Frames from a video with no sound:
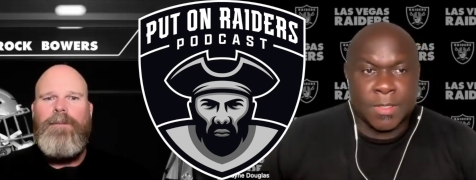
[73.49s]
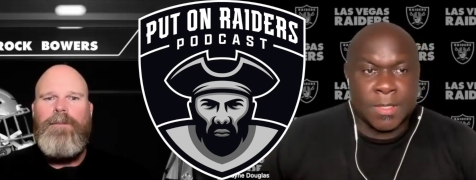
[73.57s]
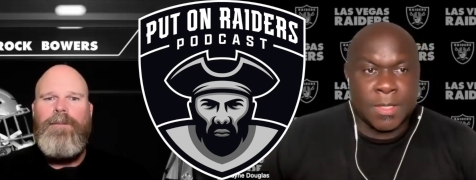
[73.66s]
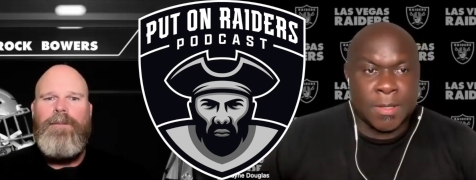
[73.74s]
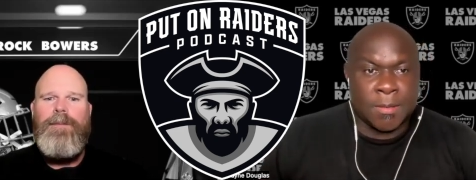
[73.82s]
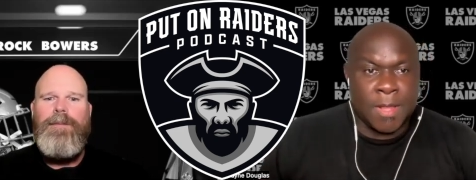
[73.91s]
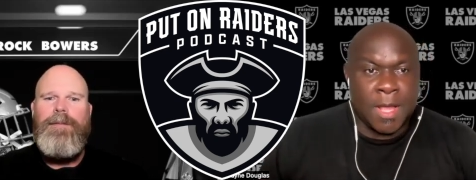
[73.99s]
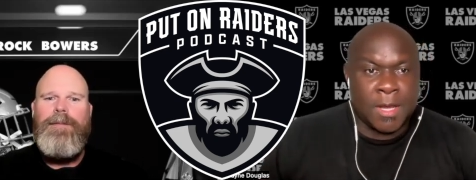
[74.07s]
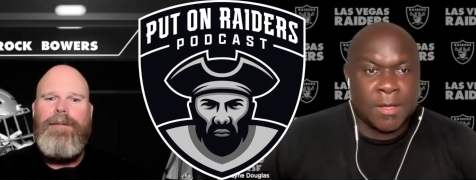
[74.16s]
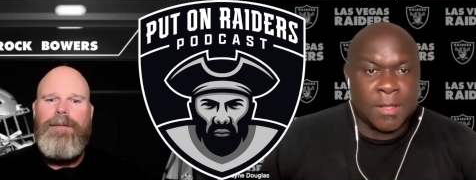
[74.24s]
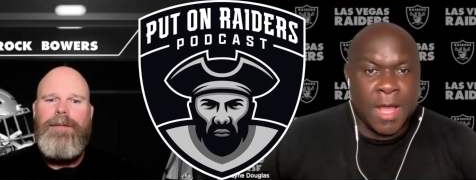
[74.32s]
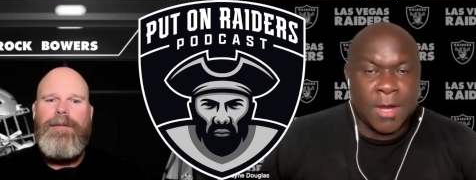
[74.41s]
Speaker 1: uh,
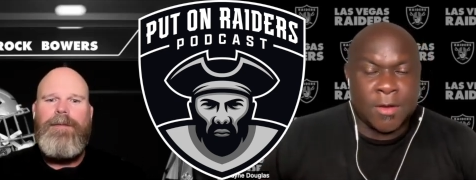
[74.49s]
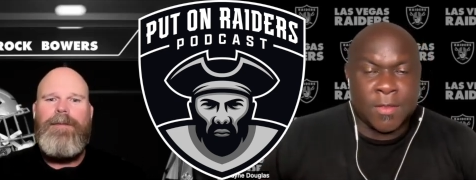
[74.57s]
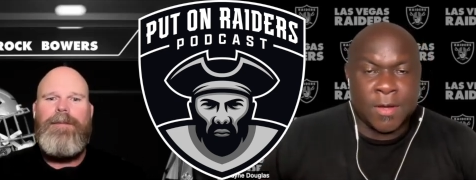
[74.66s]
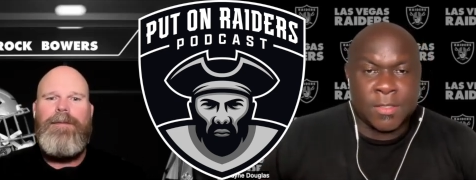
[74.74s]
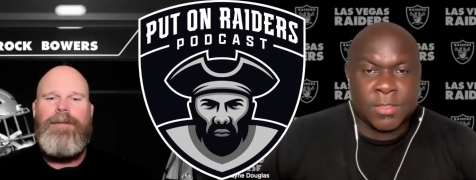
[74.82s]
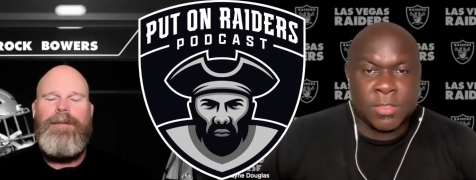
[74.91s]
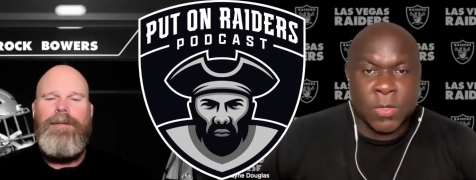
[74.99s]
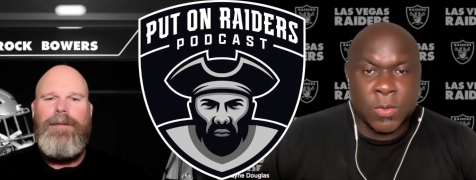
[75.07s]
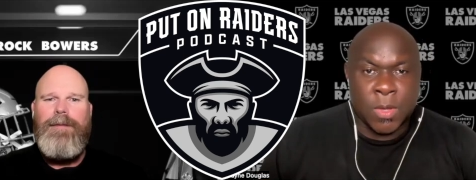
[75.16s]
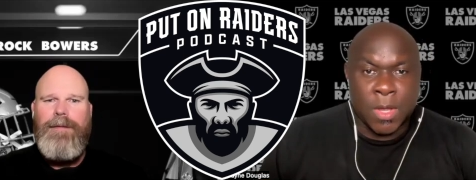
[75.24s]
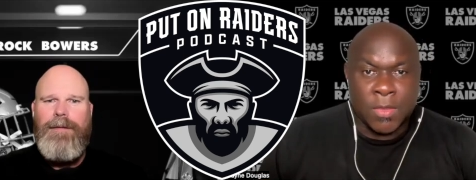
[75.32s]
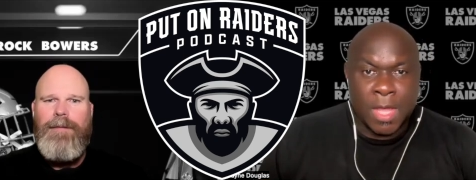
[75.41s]
locker locker there.
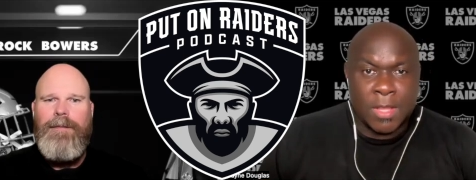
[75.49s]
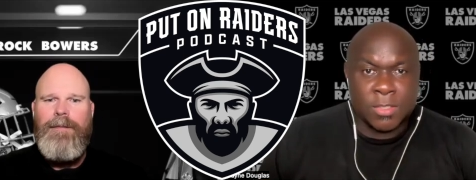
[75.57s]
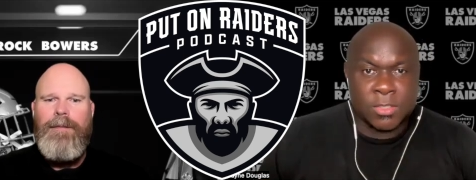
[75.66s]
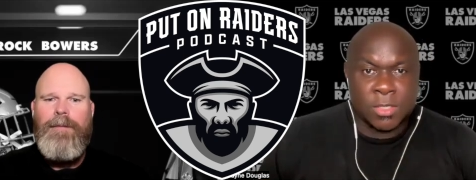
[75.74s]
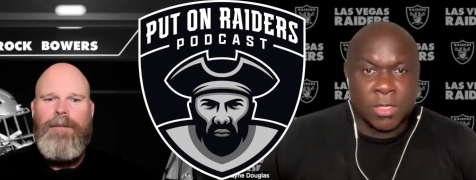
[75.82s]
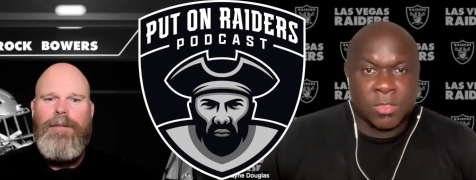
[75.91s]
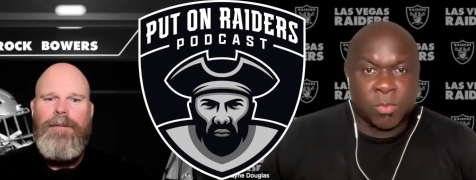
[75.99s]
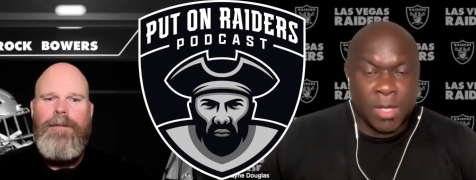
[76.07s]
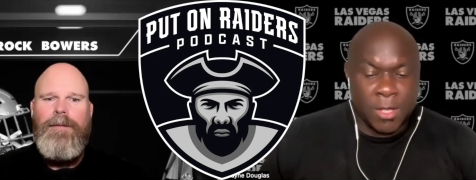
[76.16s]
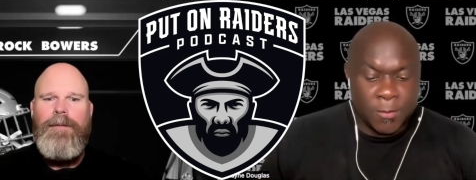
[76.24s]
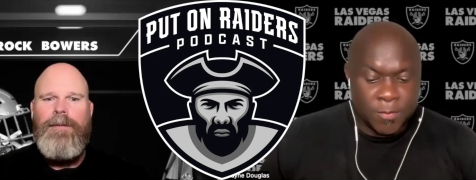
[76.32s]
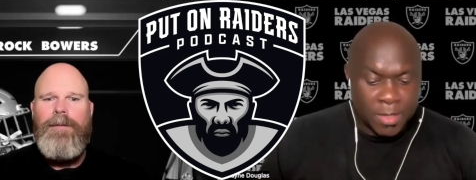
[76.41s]
So that looks good as
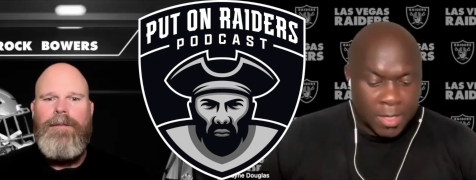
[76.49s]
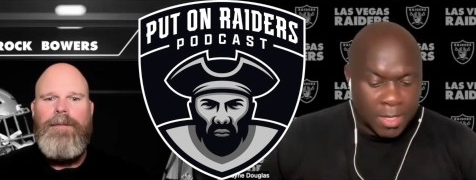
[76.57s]
well.